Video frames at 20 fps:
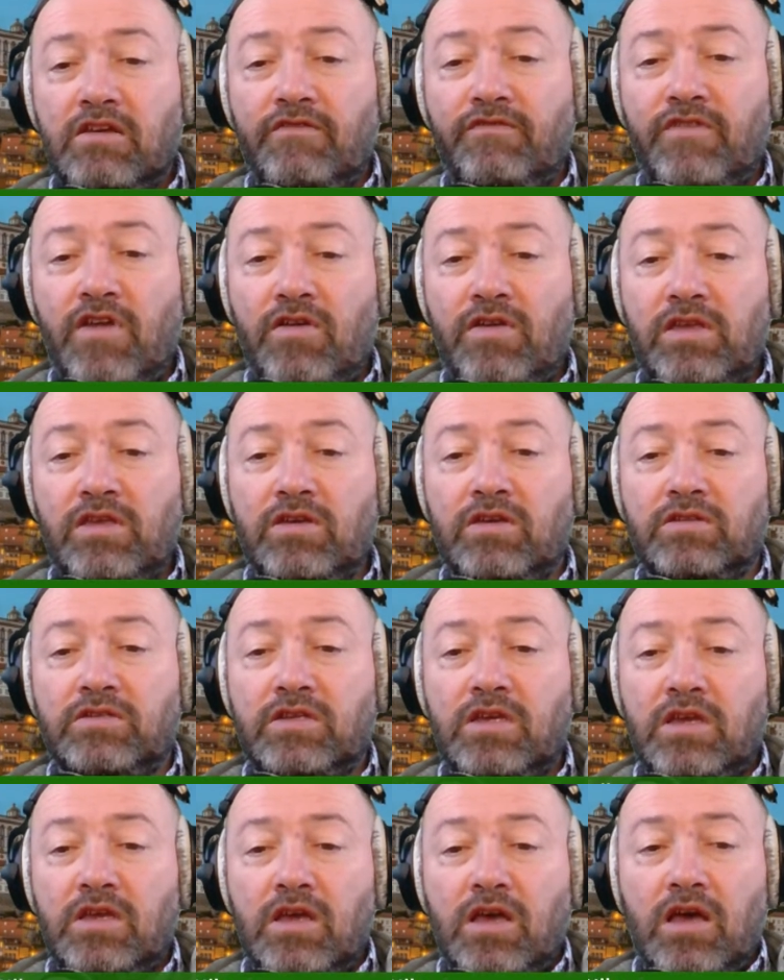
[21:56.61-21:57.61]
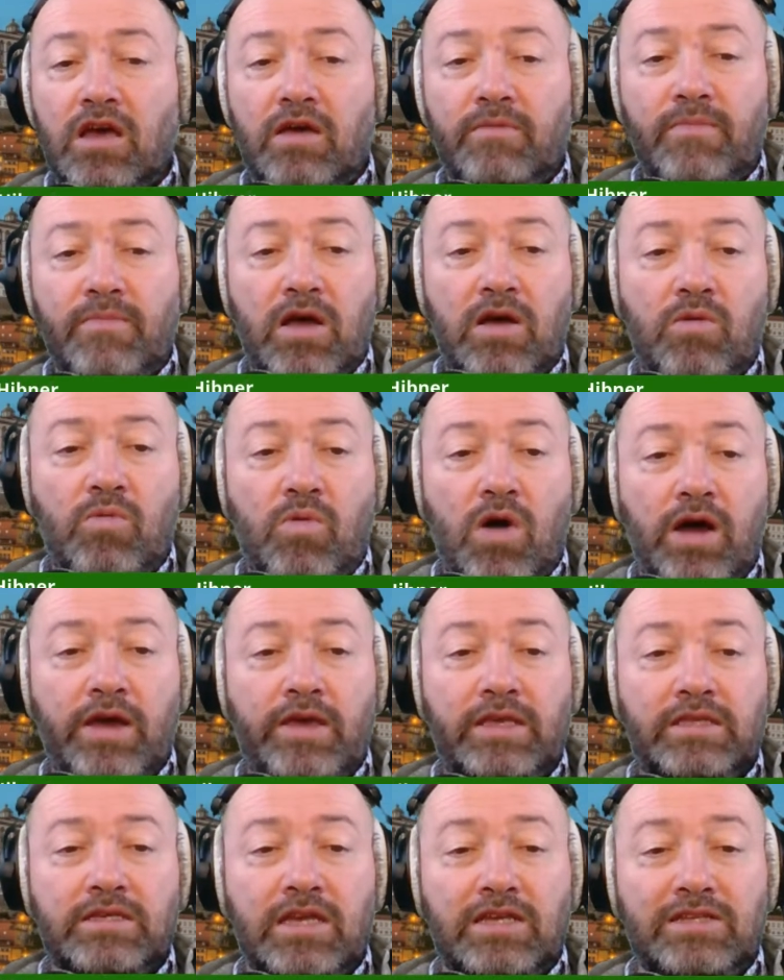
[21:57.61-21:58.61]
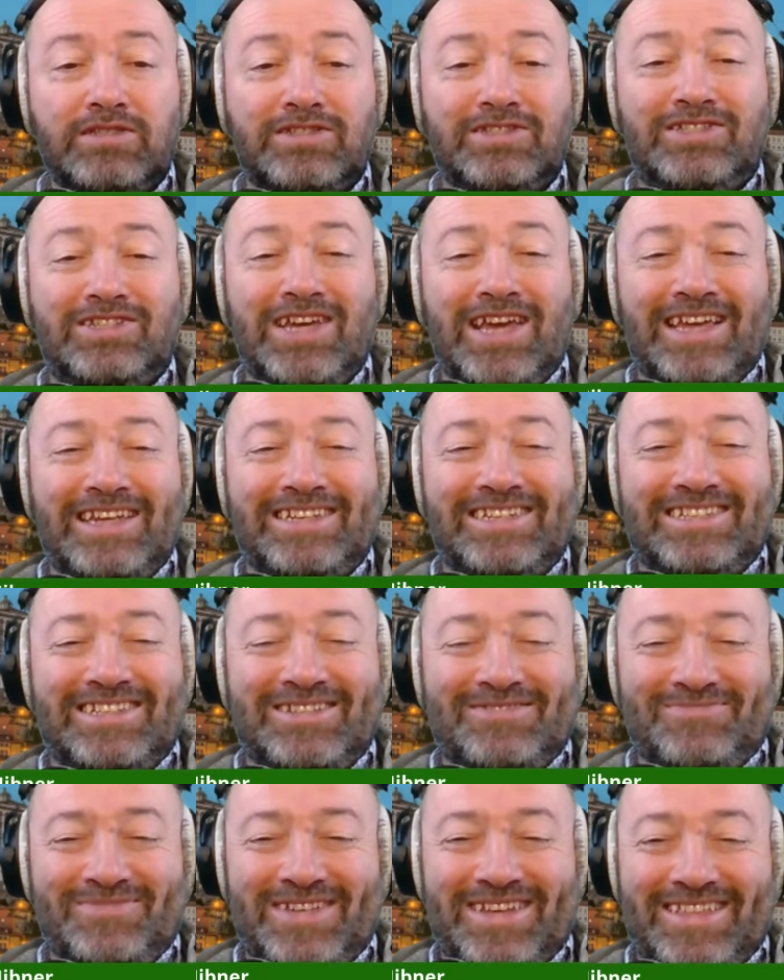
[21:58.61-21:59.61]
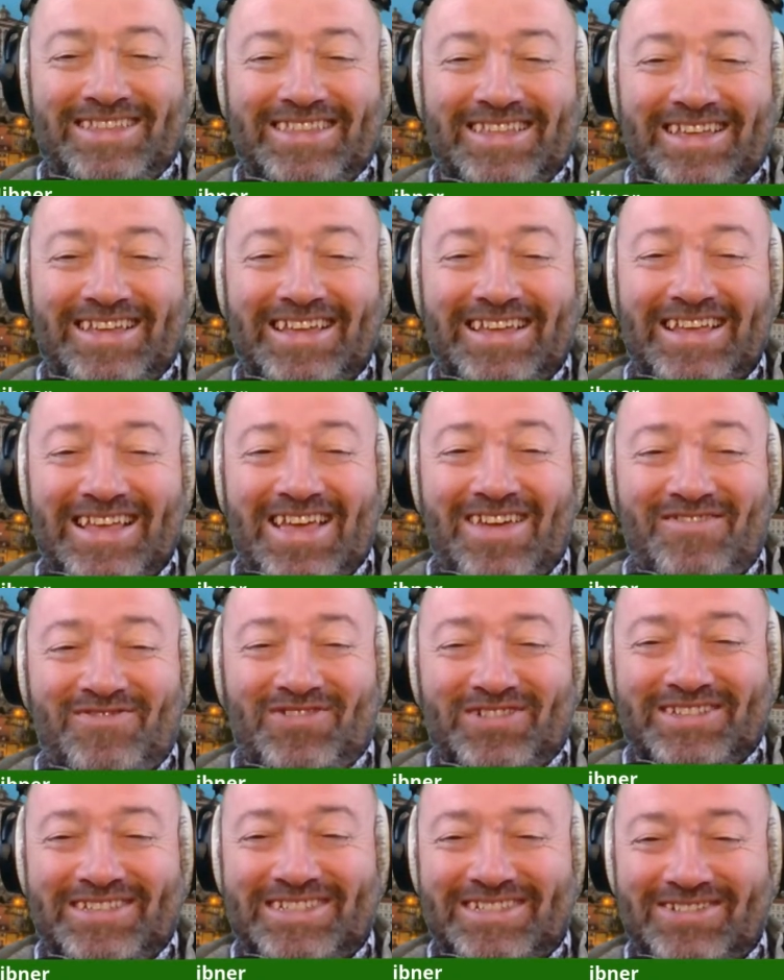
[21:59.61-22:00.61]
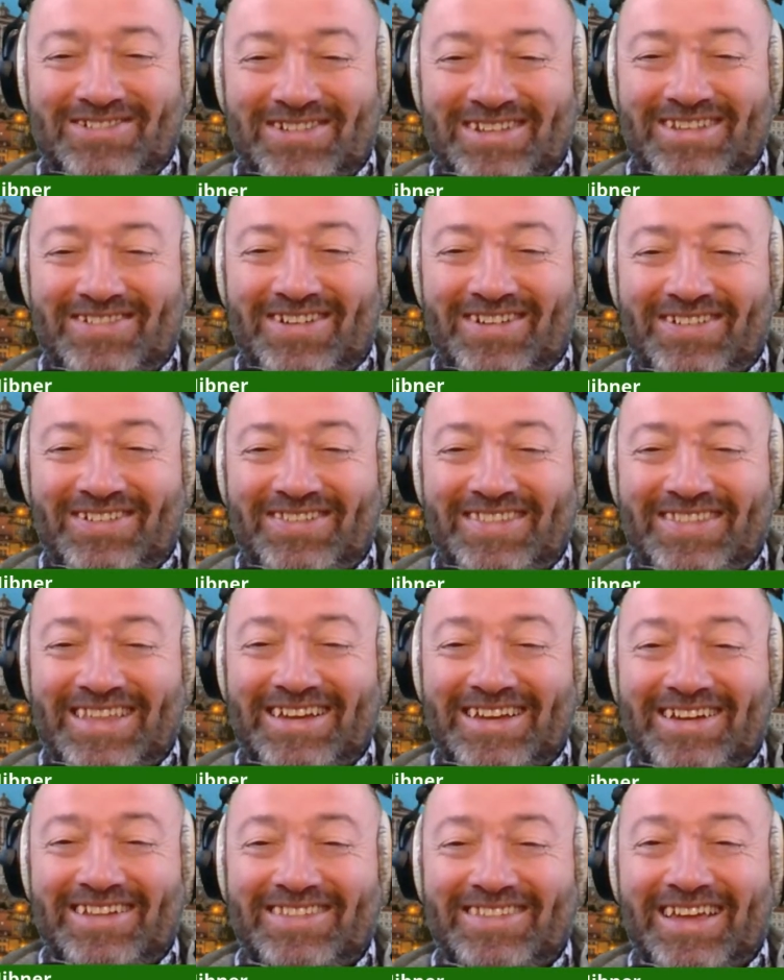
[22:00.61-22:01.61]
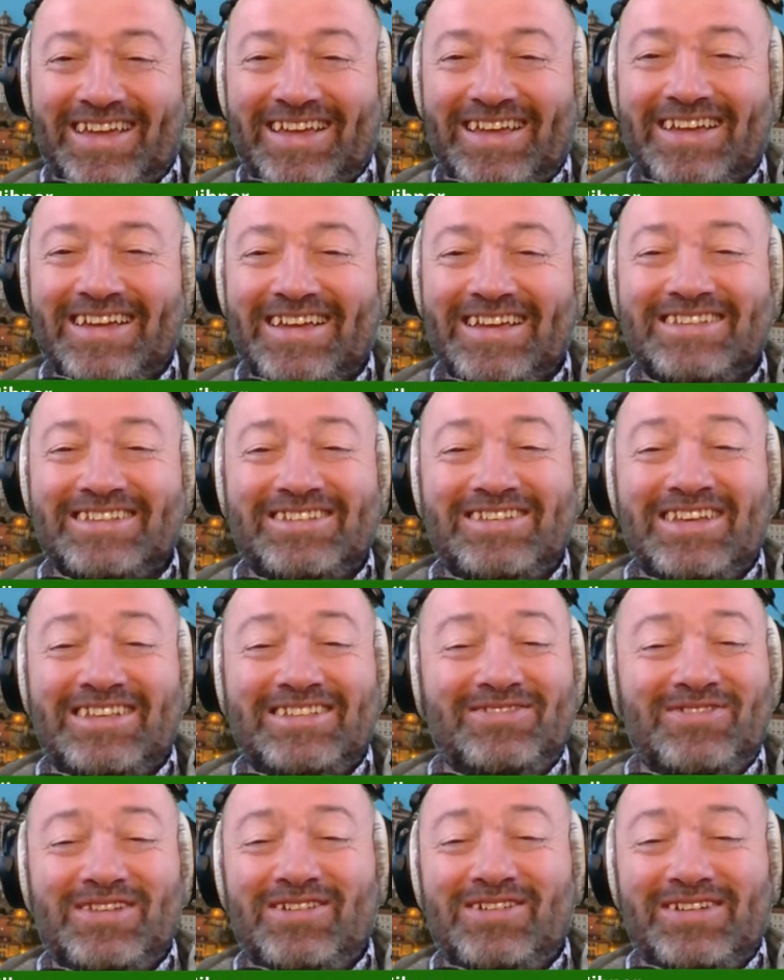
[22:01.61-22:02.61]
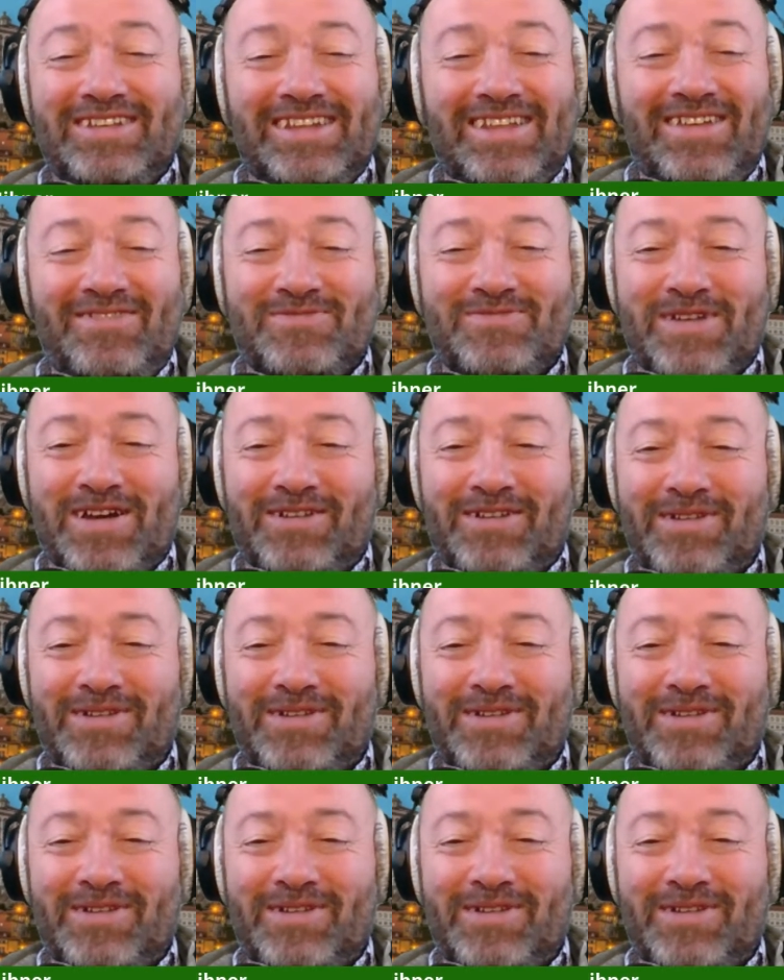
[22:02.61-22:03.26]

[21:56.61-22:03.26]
Very good. Hawaii doesn't change to me. That everyone's doing their own thing, aren't they? It's what you love about